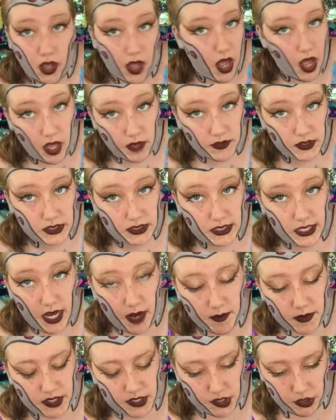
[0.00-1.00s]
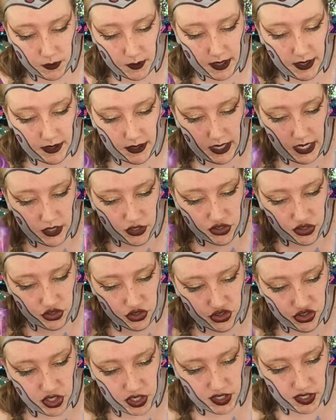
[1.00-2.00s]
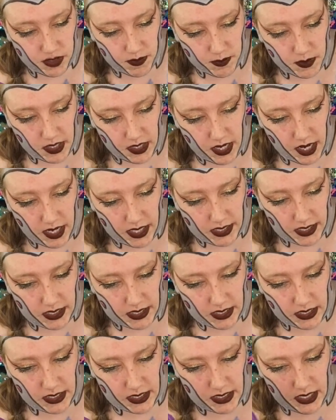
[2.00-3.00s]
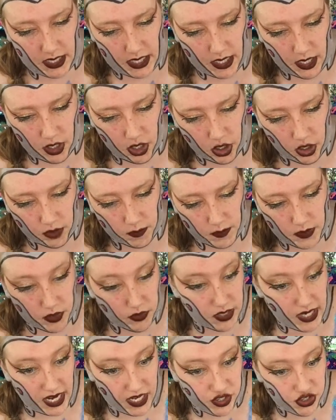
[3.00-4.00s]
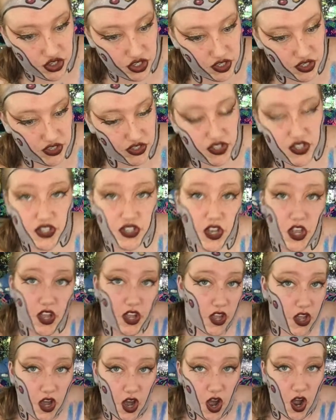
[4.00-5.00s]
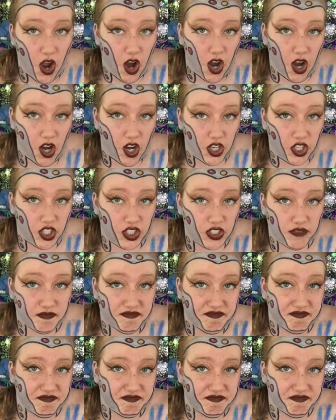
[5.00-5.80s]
obviously I'm assuming it's just because their mutations are